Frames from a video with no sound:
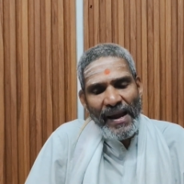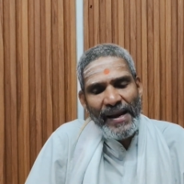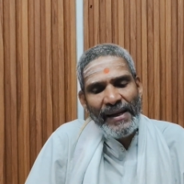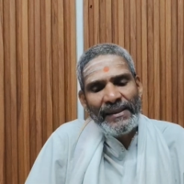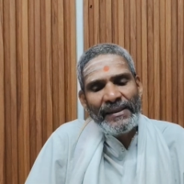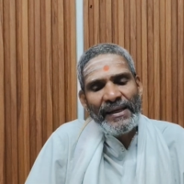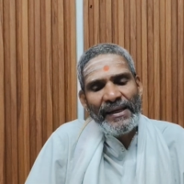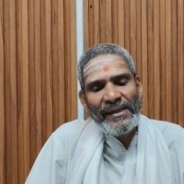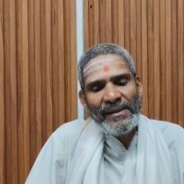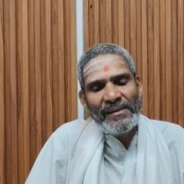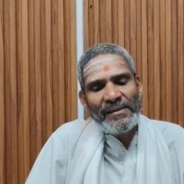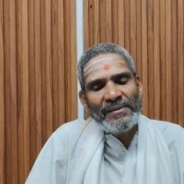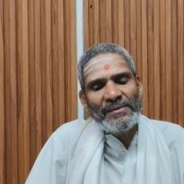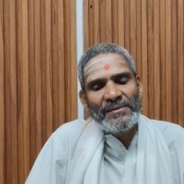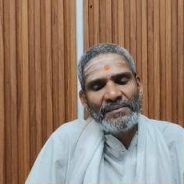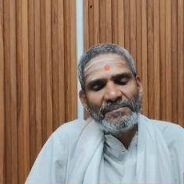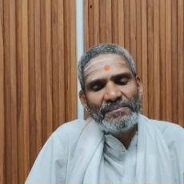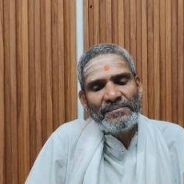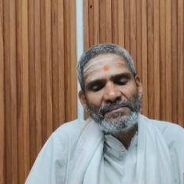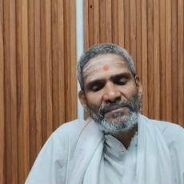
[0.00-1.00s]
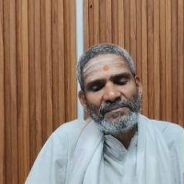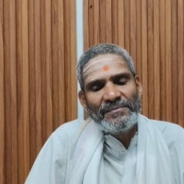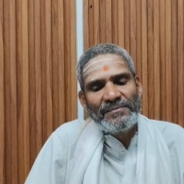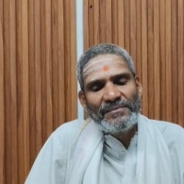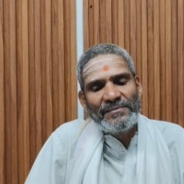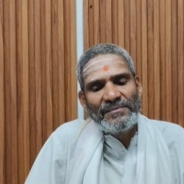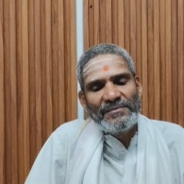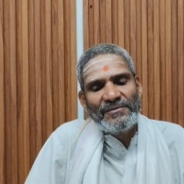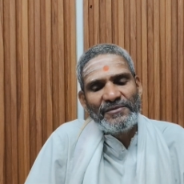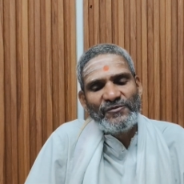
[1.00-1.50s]
entire
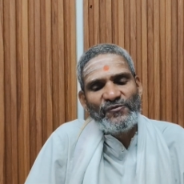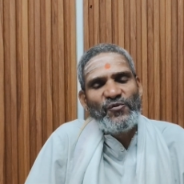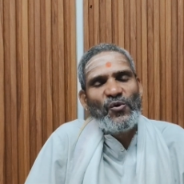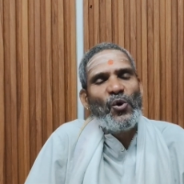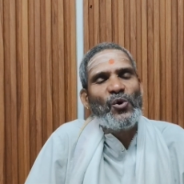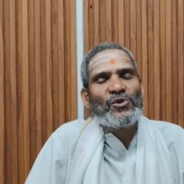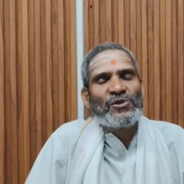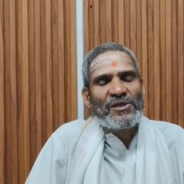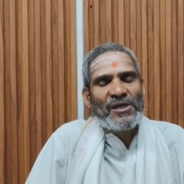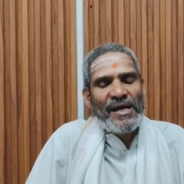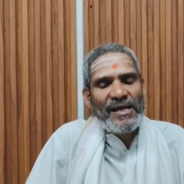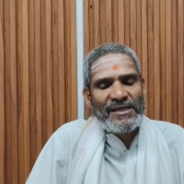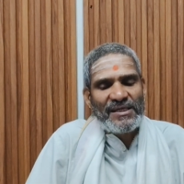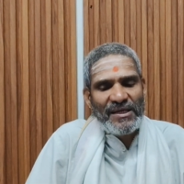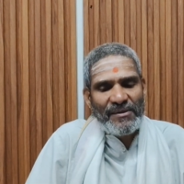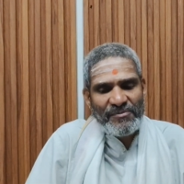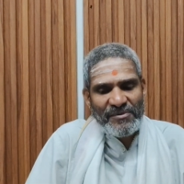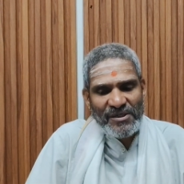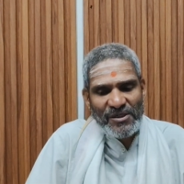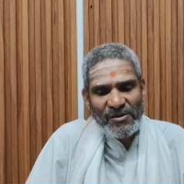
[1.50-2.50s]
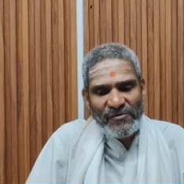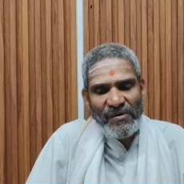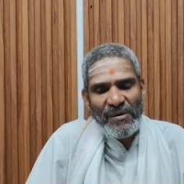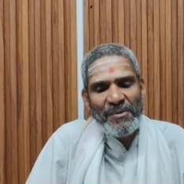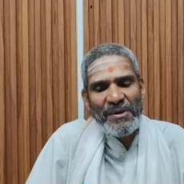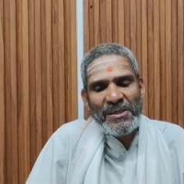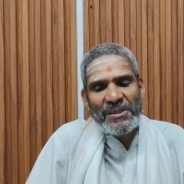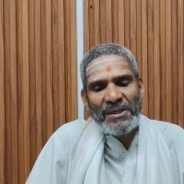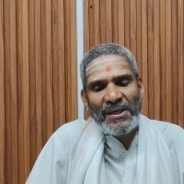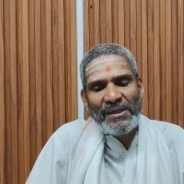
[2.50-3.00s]
force except
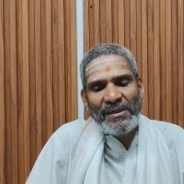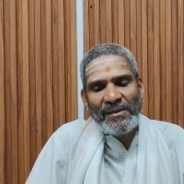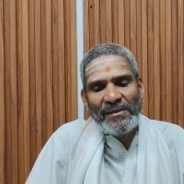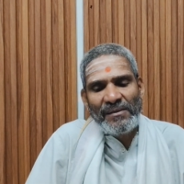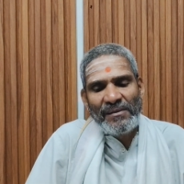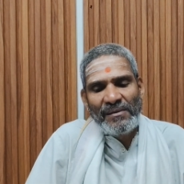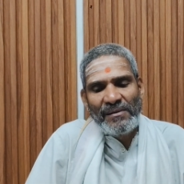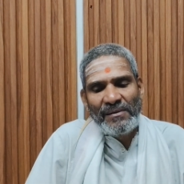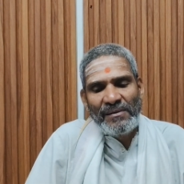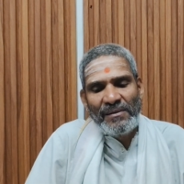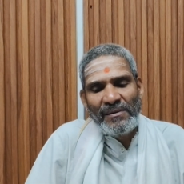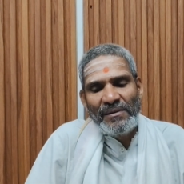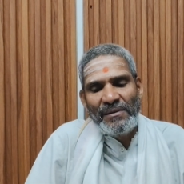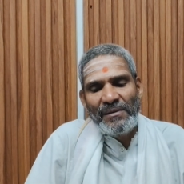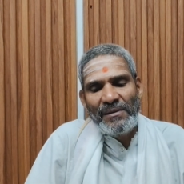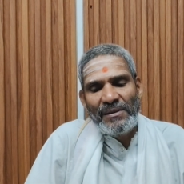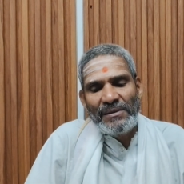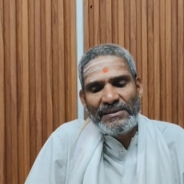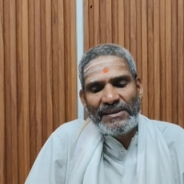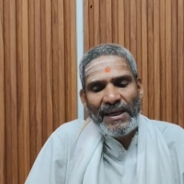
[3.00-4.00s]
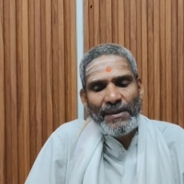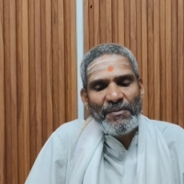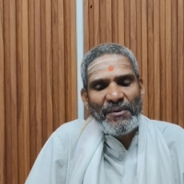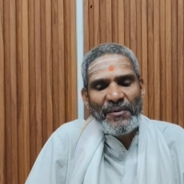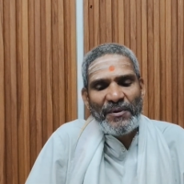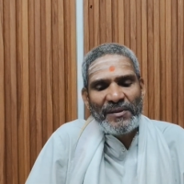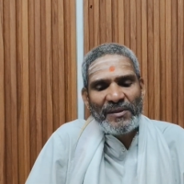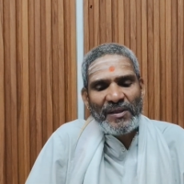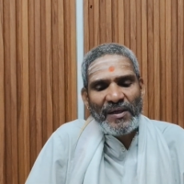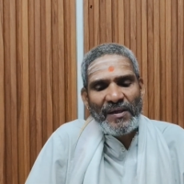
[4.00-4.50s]
Vibhishan,
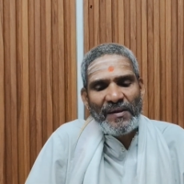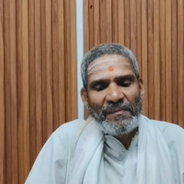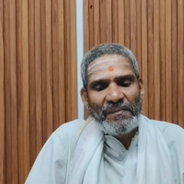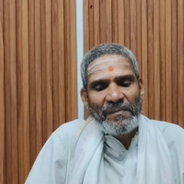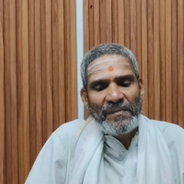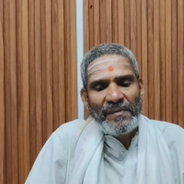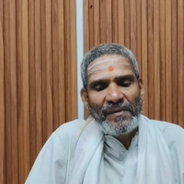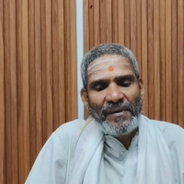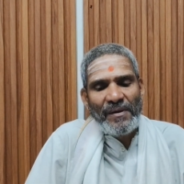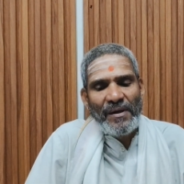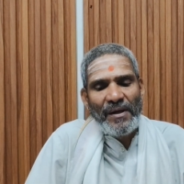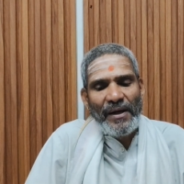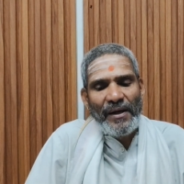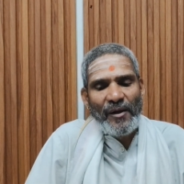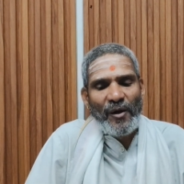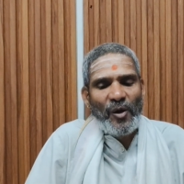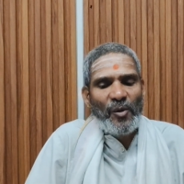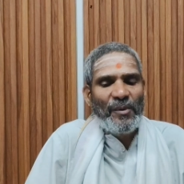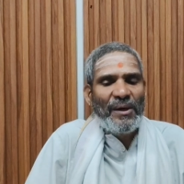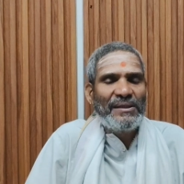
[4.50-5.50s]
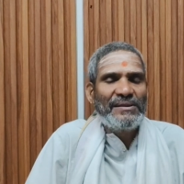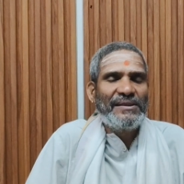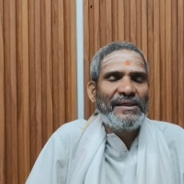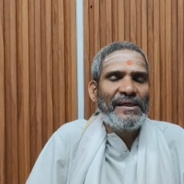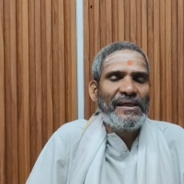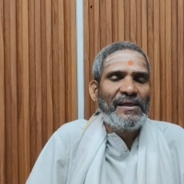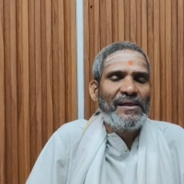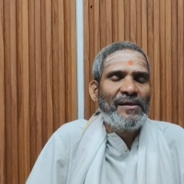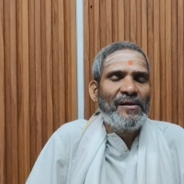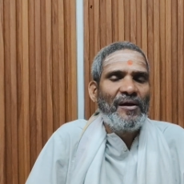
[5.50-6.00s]
Jambavanta and
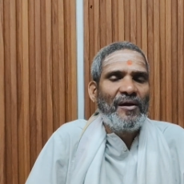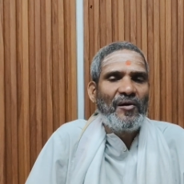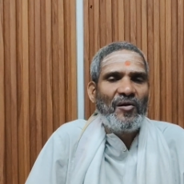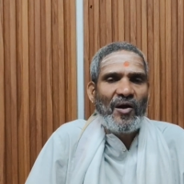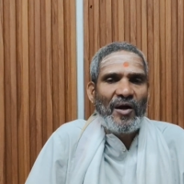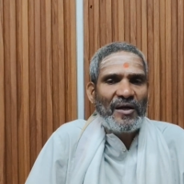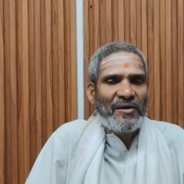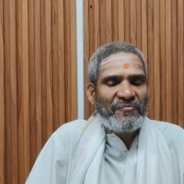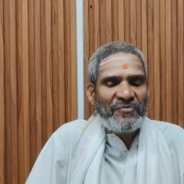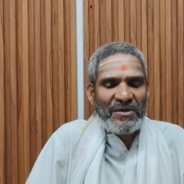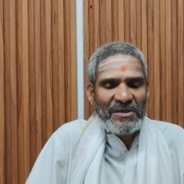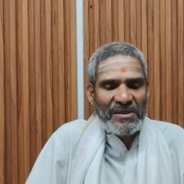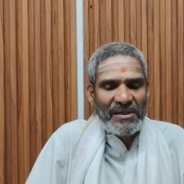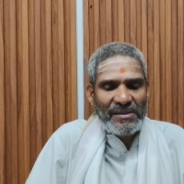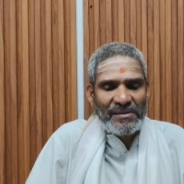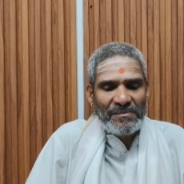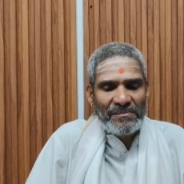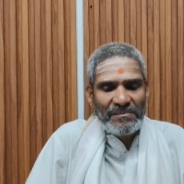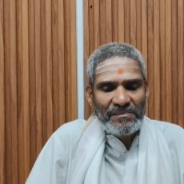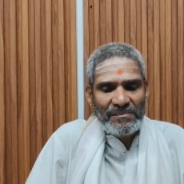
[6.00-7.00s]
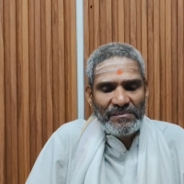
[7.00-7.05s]
Hanumanji got affected.